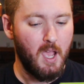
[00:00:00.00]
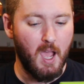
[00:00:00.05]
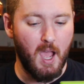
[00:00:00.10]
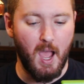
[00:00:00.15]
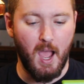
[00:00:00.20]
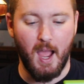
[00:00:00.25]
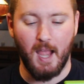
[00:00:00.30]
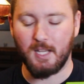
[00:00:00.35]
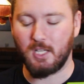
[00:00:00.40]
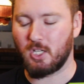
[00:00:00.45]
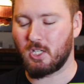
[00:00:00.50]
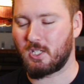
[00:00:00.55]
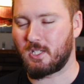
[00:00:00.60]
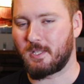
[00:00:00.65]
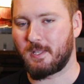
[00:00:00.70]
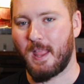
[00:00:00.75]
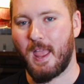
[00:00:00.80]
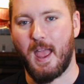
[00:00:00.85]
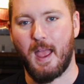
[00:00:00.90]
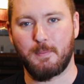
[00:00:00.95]
I
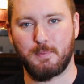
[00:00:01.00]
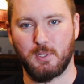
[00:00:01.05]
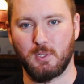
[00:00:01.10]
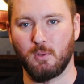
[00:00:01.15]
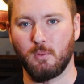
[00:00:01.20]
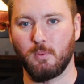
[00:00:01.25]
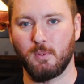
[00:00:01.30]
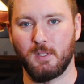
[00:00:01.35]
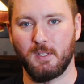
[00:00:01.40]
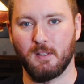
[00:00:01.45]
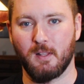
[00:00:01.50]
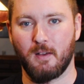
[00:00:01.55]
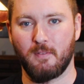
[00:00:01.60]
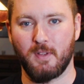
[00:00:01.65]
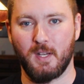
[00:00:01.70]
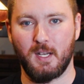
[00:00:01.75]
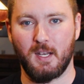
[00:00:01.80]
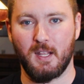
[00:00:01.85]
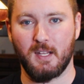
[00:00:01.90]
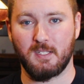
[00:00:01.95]
just absolutely love
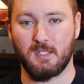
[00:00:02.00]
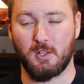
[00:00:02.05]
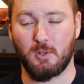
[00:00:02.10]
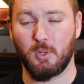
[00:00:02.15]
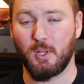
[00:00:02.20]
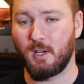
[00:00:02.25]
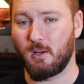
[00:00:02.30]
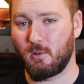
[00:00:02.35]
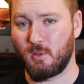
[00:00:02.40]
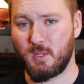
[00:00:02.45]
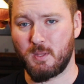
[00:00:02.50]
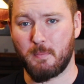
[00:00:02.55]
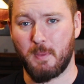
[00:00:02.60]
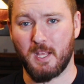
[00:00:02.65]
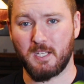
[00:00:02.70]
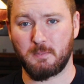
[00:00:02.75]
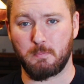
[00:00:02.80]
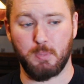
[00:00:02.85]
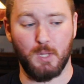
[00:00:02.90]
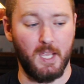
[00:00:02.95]
it. It's clearly the
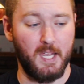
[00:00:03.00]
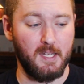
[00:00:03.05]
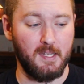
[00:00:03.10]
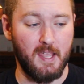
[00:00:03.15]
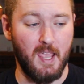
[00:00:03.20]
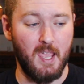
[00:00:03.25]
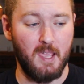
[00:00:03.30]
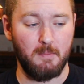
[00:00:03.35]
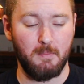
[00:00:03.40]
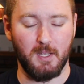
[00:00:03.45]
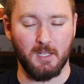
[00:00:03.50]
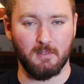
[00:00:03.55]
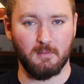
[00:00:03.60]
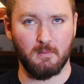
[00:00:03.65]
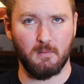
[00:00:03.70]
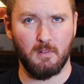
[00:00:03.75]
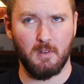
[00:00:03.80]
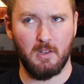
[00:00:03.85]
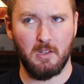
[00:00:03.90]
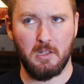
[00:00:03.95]
best Blade game, and
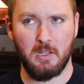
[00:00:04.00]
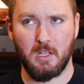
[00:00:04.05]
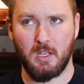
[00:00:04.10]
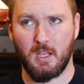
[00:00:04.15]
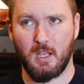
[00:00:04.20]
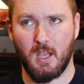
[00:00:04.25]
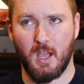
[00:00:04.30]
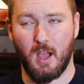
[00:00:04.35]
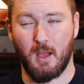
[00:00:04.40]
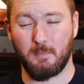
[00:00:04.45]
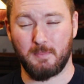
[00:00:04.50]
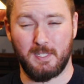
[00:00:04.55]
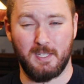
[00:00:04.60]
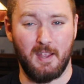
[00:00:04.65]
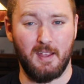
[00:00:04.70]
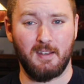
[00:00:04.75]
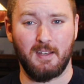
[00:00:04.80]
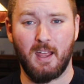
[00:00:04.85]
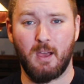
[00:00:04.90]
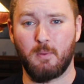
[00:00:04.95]
I'm
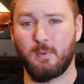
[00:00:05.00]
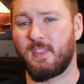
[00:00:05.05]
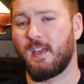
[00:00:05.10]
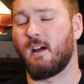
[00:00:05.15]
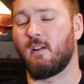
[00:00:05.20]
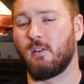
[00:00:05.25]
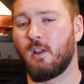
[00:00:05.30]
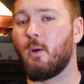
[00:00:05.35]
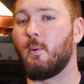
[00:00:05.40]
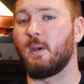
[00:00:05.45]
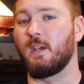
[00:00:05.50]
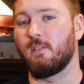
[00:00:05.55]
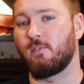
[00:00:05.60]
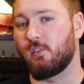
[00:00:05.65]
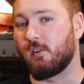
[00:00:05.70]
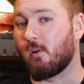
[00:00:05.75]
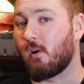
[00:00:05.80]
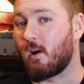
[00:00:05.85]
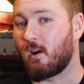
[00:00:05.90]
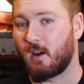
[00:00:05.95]
saying that without knowing if
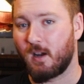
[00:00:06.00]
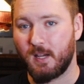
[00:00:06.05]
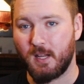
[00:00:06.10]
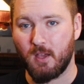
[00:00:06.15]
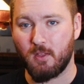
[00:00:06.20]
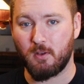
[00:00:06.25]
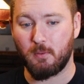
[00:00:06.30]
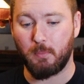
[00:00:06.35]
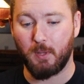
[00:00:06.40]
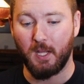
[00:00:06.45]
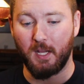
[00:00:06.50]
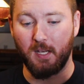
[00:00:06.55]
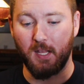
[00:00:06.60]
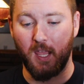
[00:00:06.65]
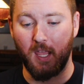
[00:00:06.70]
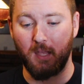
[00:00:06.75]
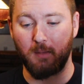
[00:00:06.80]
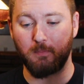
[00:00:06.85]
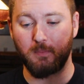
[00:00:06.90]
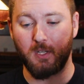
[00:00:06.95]
there are any other Blade
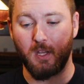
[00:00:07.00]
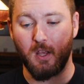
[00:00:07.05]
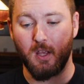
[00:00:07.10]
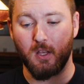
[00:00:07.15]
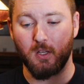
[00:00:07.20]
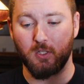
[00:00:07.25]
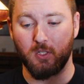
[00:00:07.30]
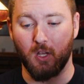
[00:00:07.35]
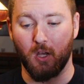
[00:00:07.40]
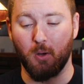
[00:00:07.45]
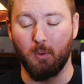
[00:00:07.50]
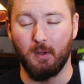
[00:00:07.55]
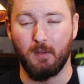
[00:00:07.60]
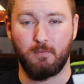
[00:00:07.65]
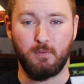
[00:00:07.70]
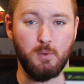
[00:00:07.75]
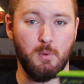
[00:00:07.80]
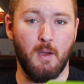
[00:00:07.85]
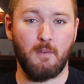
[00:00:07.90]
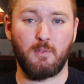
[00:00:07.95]
games. So
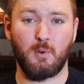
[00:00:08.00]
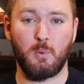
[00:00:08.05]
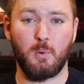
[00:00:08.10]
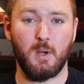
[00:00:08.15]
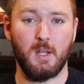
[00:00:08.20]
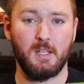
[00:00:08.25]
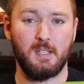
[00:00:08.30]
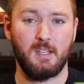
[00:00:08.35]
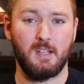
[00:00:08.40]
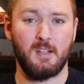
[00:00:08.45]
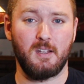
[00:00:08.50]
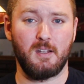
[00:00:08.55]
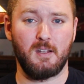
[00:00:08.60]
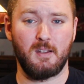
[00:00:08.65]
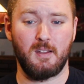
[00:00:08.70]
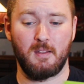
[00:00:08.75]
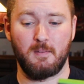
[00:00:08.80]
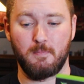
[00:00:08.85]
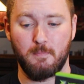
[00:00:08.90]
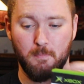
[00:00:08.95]
if you ever wanted
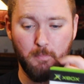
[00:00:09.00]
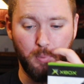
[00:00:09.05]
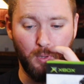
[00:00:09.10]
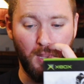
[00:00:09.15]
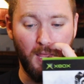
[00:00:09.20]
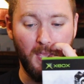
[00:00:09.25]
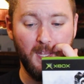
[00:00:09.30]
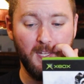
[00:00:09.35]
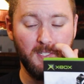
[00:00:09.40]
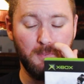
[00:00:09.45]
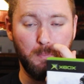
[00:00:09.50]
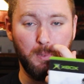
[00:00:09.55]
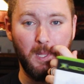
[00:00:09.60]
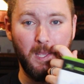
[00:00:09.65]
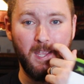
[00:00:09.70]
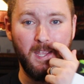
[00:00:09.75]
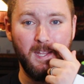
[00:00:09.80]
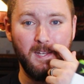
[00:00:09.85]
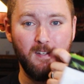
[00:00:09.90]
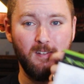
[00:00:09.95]
to play as
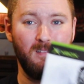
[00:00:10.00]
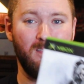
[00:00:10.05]
Blade,